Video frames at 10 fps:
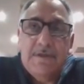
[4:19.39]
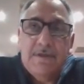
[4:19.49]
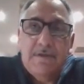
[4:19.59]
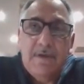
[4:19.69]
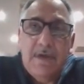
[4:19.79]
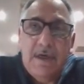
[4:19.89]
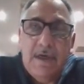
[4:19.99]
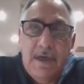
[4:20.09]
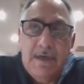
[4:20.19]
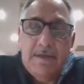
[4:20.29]
So
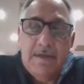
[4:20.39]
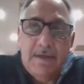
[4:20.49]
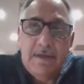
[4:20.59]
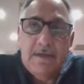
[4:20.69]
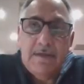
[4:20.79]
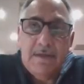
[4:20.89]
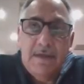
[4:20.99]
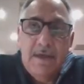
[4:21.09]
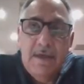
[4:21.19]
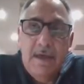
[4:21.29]
I think that
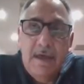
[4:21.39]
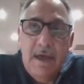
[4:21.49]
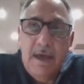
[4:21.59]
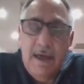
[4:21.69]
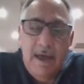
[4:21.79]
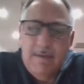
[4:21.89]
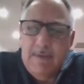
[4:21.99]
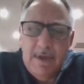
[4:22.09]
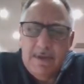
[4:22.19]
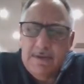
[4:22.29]
I'm
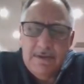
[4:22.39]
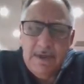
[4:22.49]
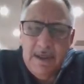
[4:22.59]
not